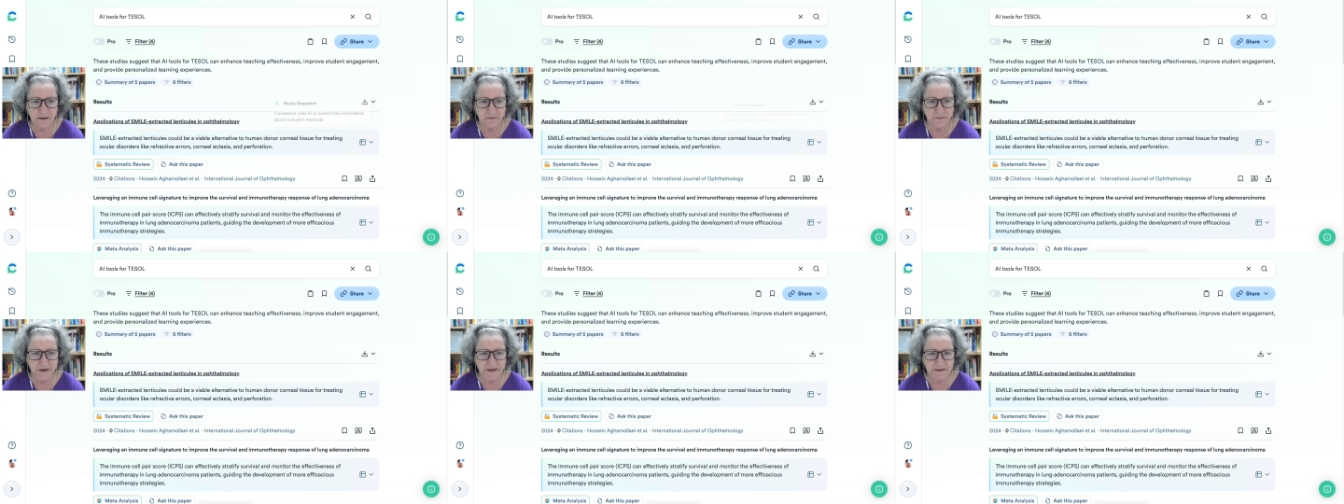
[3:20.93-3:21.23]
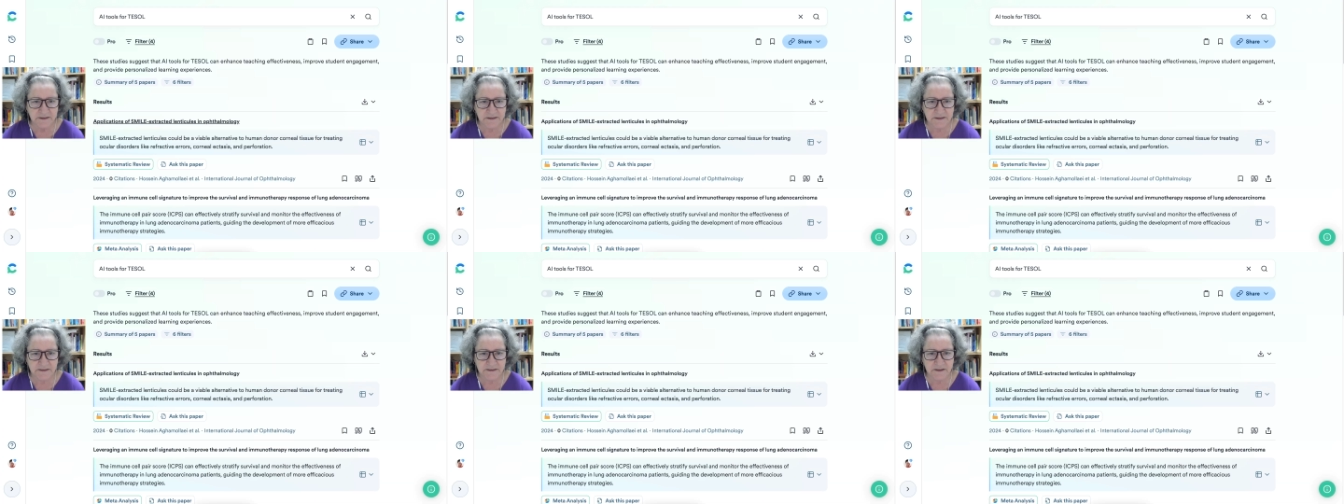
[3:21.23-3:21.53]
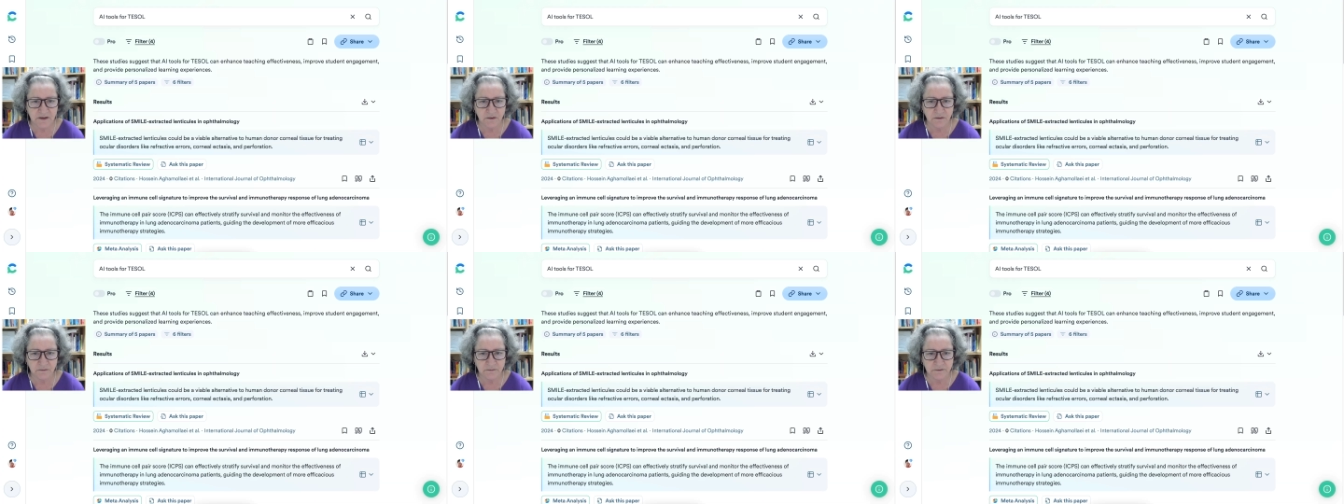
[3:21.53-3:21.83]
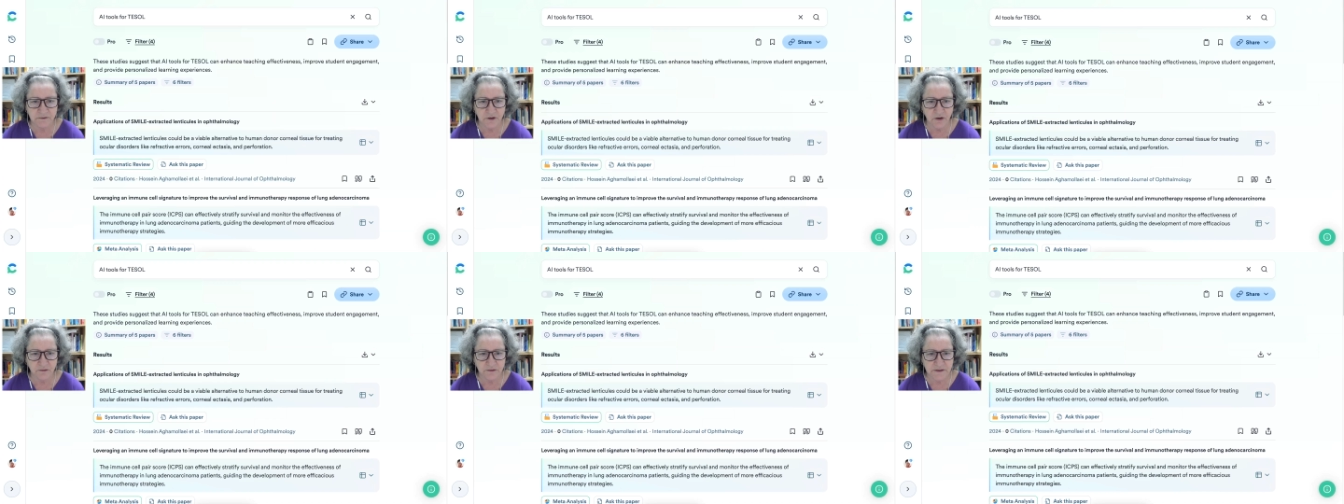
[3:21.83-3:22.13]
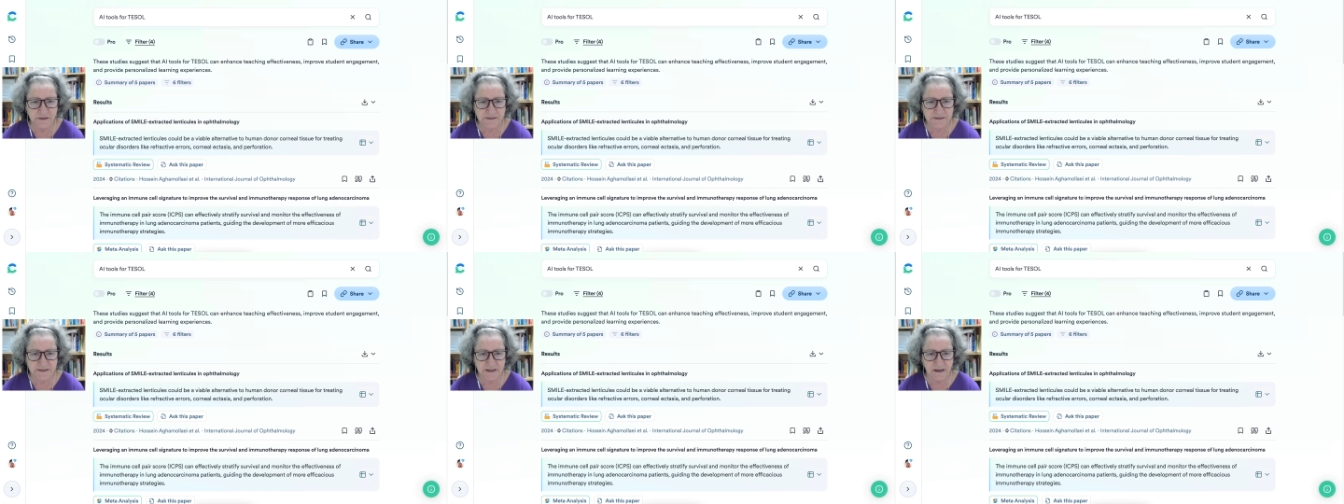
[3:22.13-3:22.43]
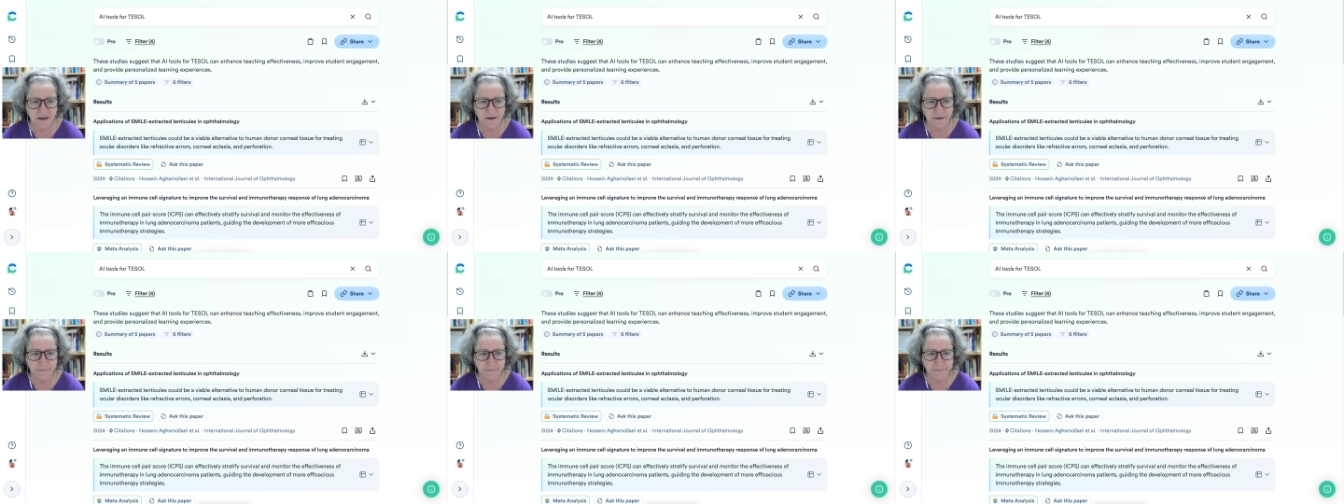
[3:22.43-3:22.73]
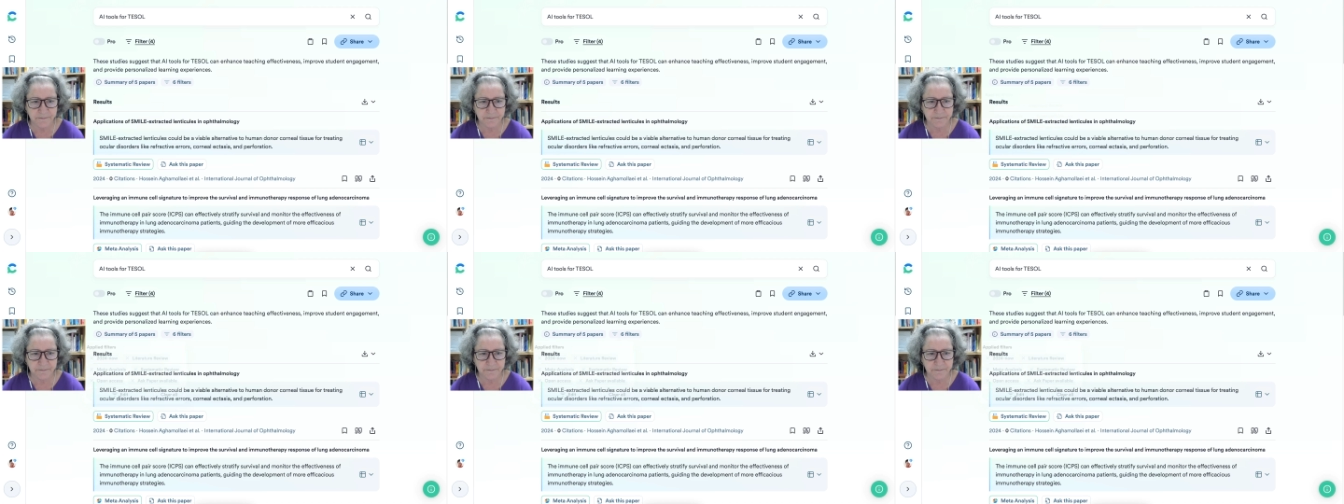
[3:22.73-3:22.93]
right? So notice there